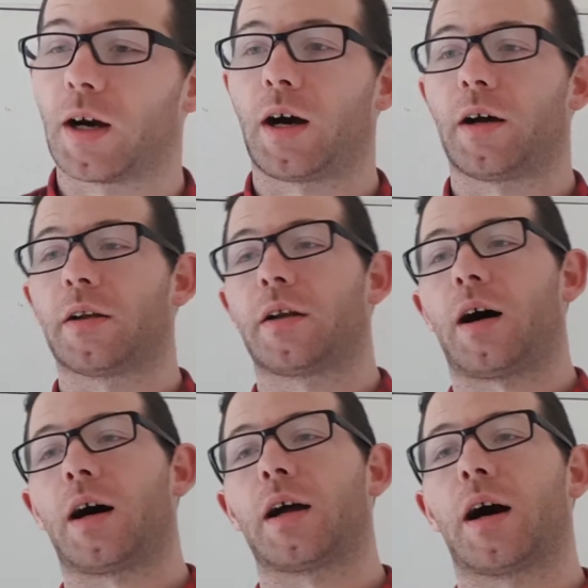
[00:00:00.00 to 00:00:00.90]
and
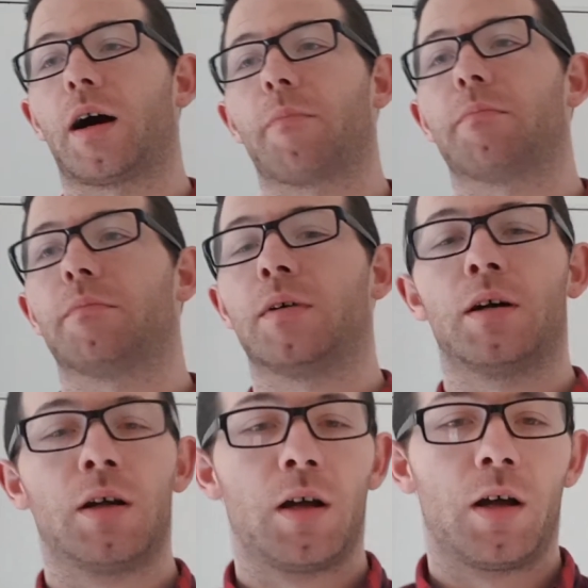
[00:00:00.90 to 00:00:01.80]
I am
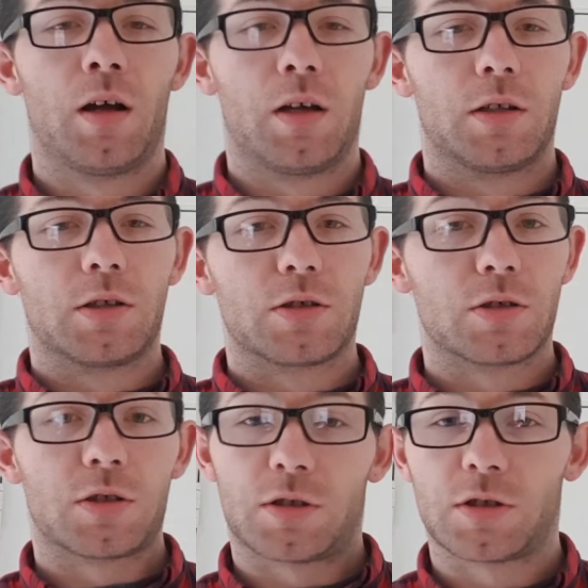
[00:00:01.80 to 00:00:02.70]

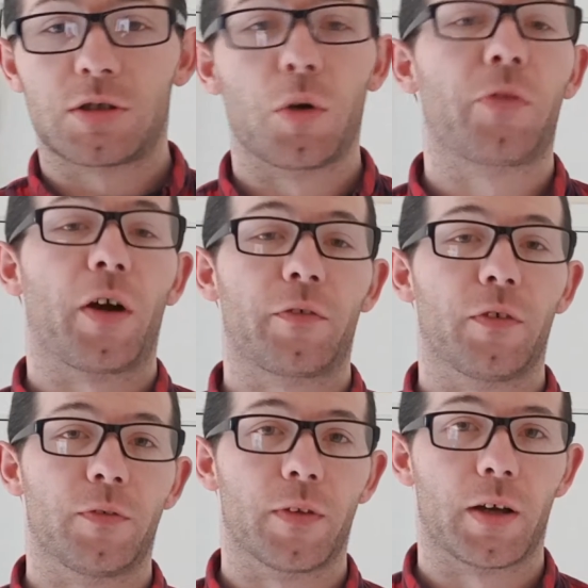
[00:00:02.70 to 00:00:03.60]
so
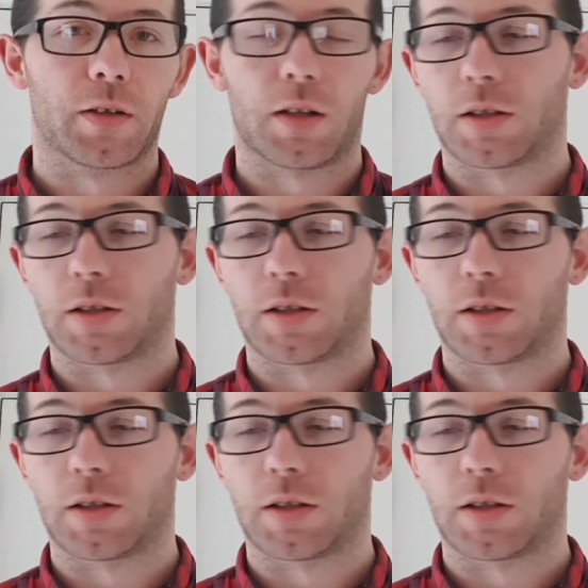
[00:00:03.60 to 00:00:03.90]
thankful for that.